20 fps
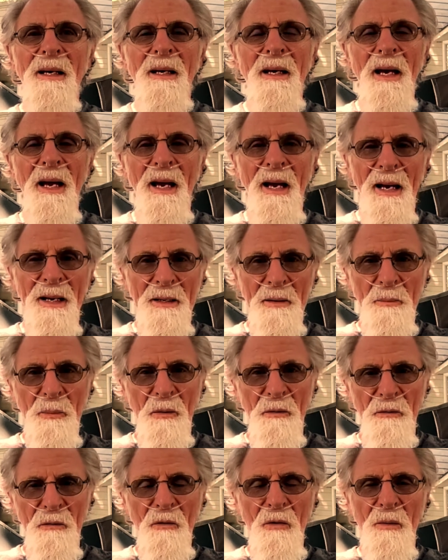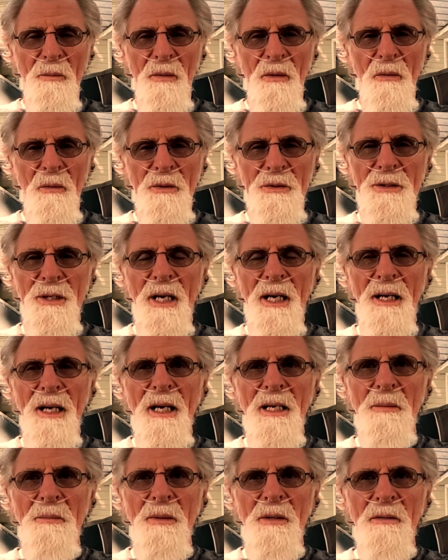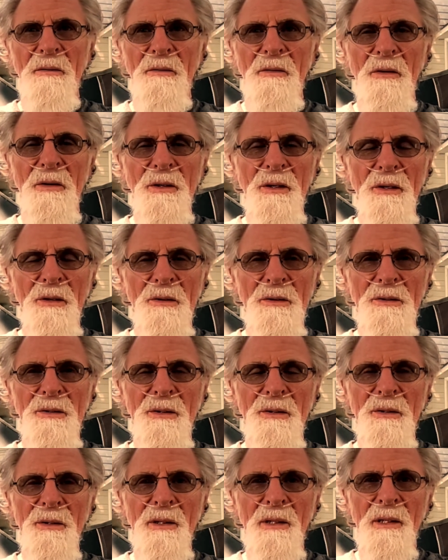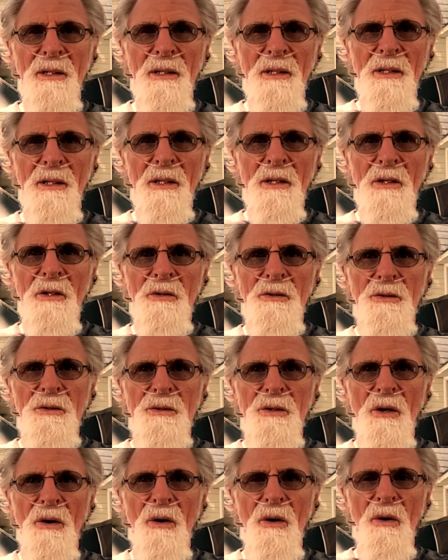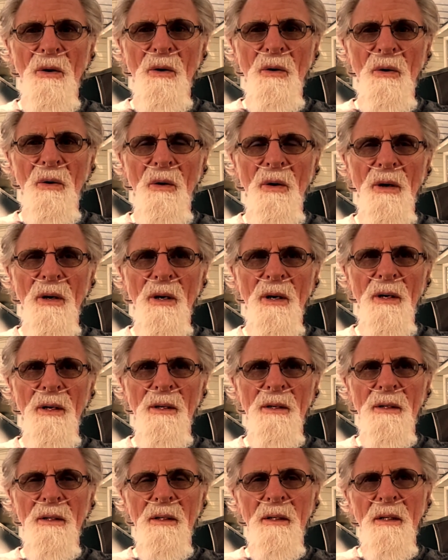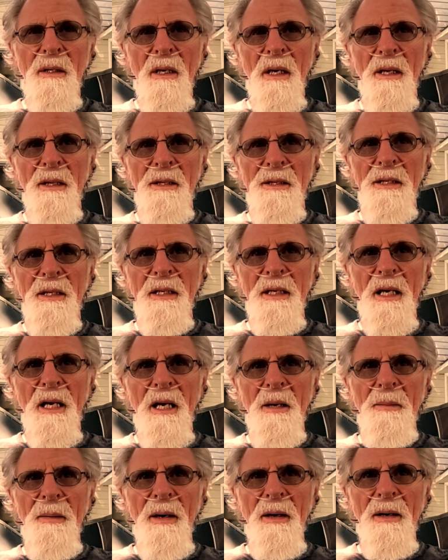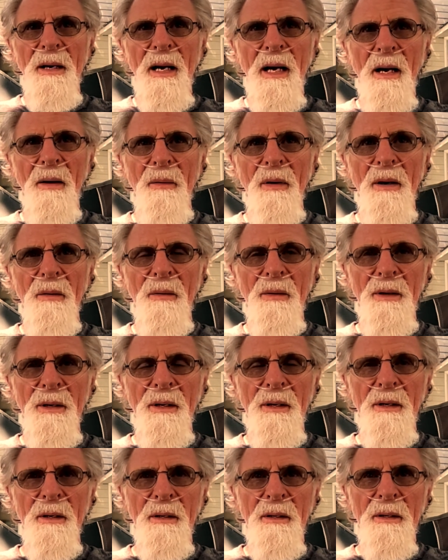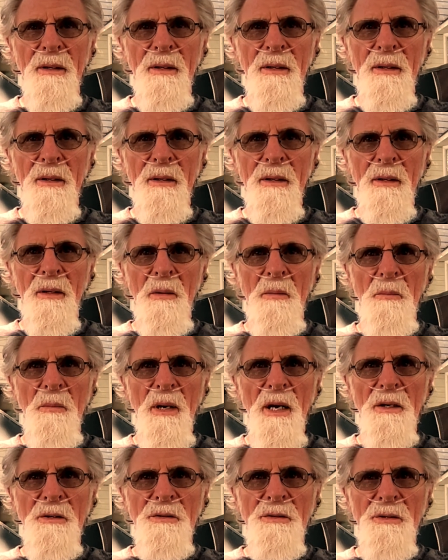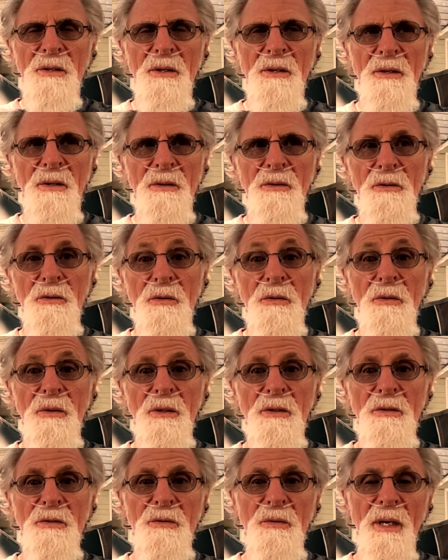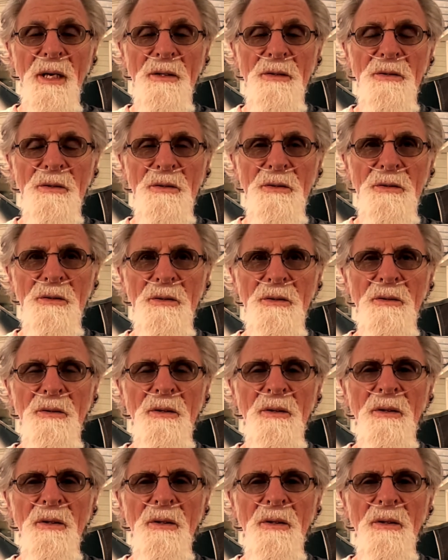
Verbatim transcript: and a performer, which I had been for years. So, in thinking about how I would best do this transition,